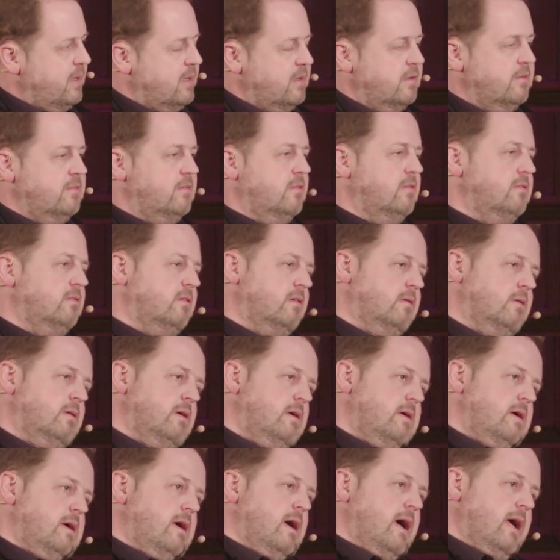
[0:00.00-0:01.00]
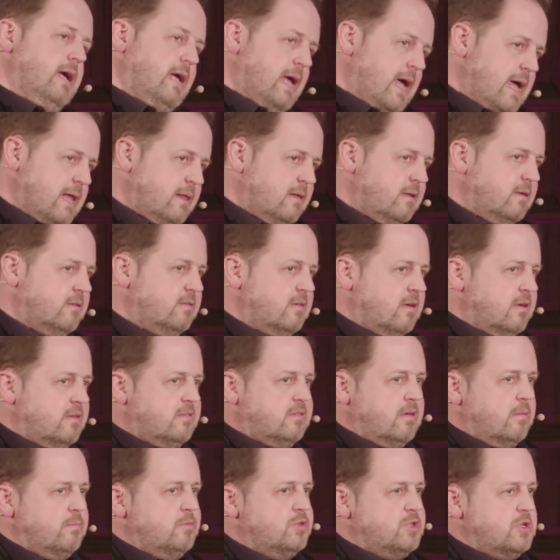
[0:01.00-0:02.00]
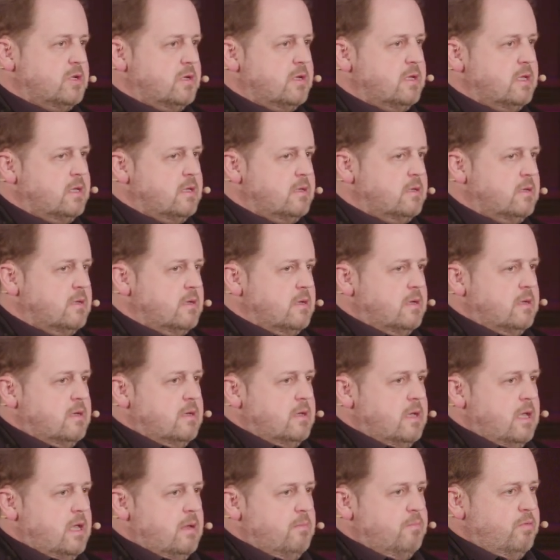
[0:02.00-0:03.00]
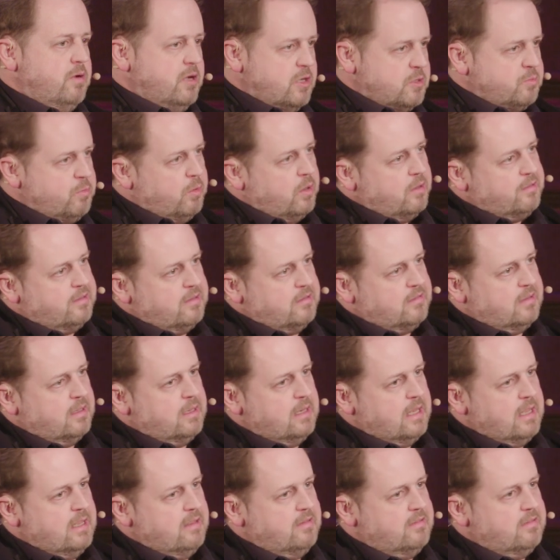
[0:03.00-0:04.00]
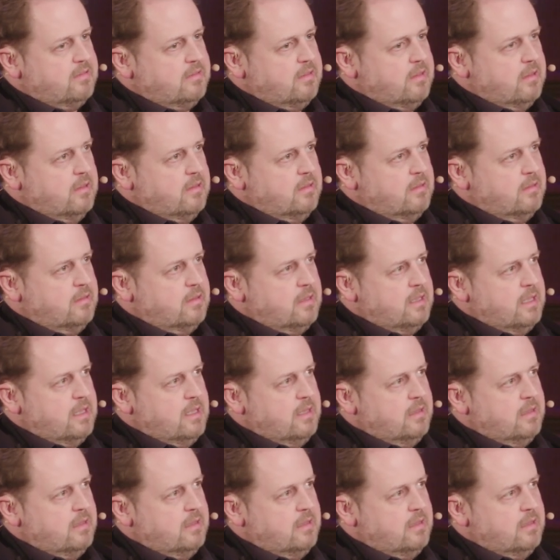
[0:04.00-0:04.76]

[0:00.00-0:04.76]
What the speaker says: Because there's an assumption in British politics, at least, that